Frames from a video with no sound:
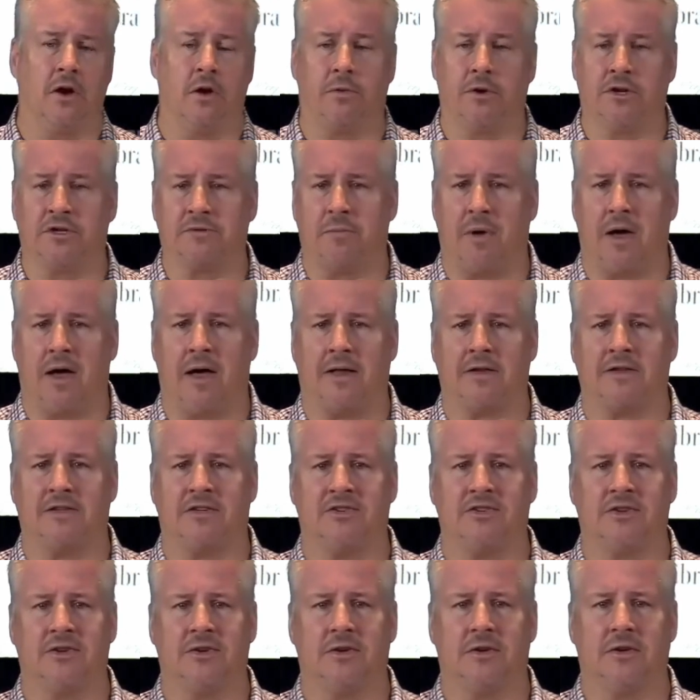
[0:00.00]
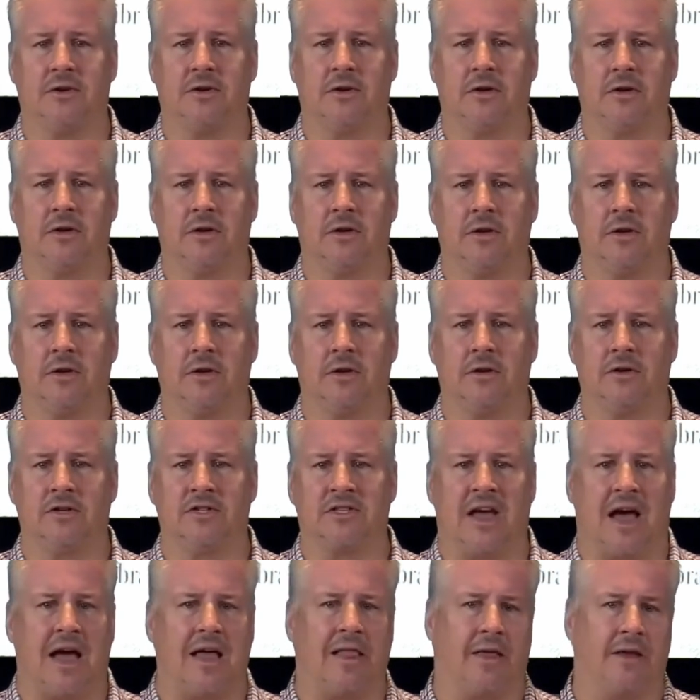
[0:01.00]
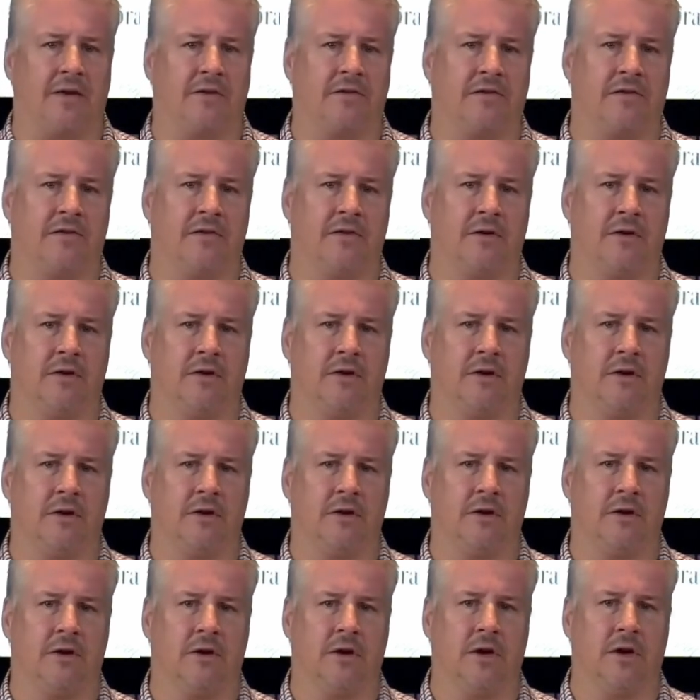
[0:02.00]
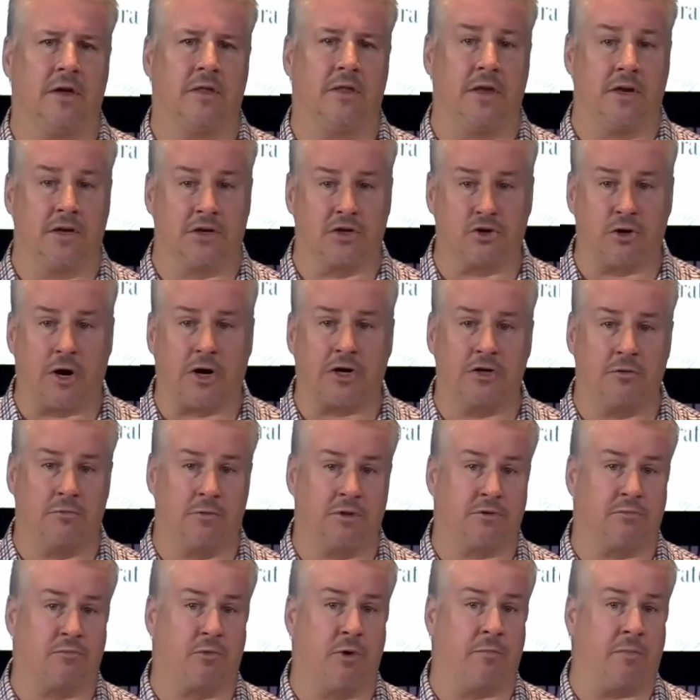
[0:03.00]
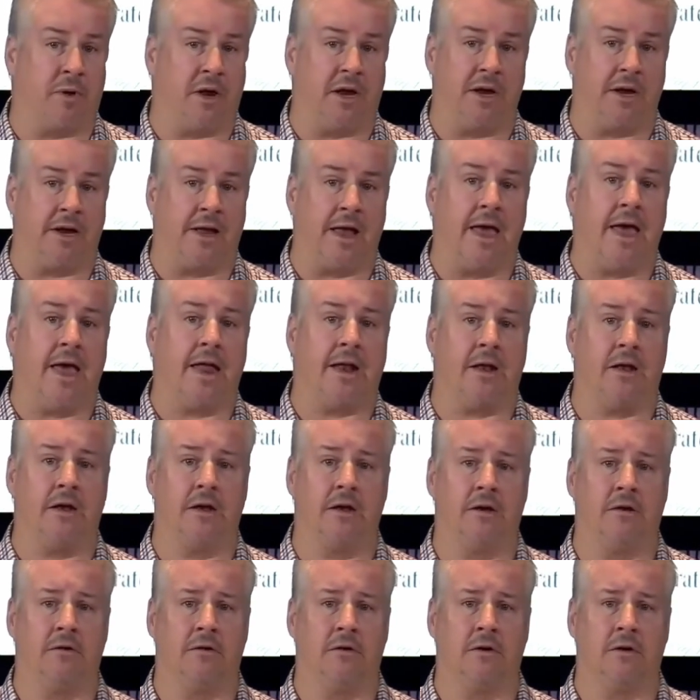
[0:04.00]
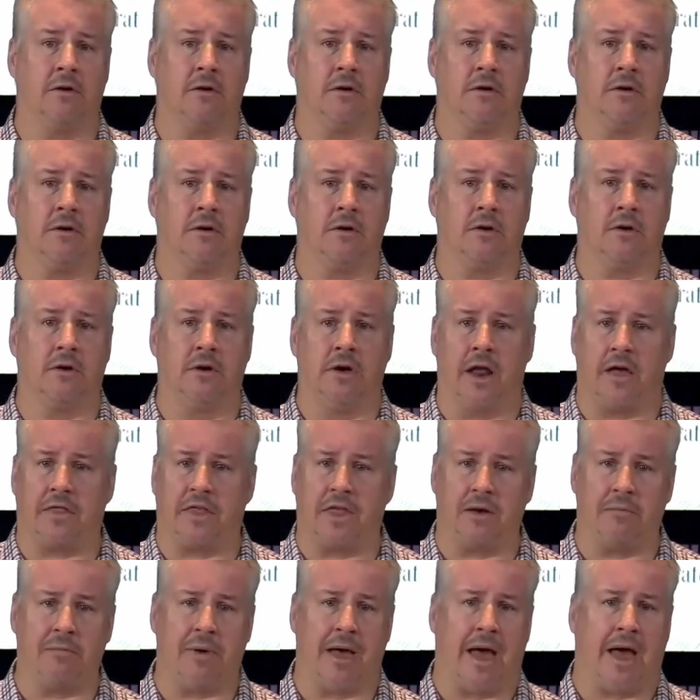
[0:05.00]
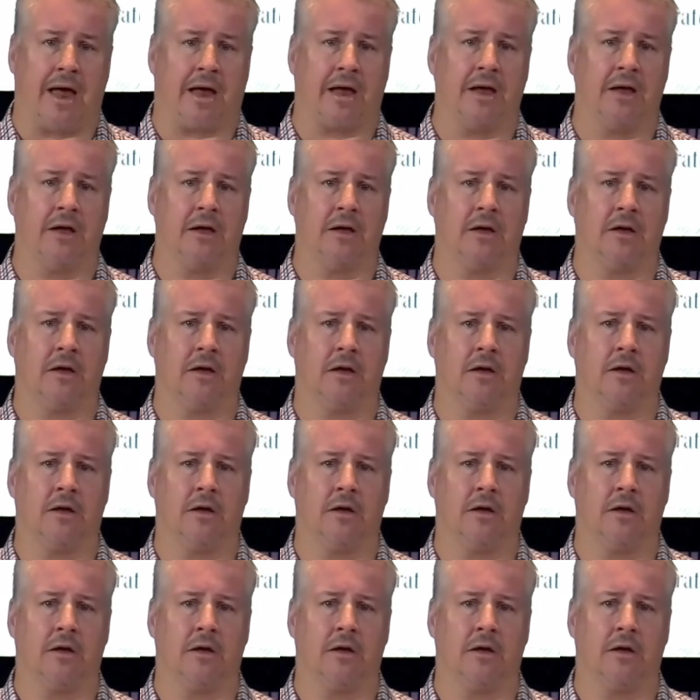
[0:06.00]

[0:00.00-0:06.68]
No response. Silence. The instruction was repeated again. Nothing back.